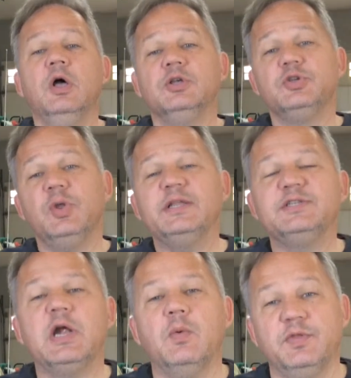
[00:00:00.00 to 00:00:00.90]
So let's
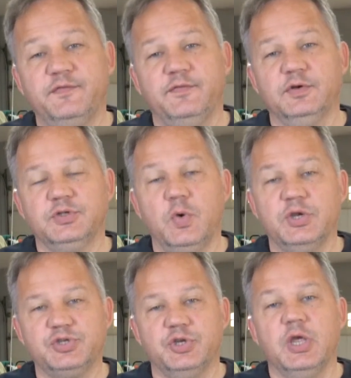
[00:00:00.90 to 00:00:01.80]
start with the first
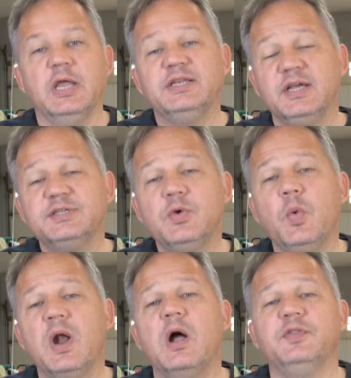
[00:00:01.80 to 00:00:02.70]
question. Does it
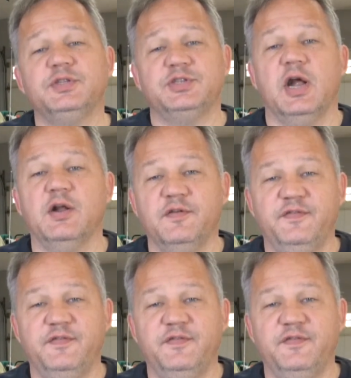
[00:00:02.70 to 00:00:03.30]
wear out the starter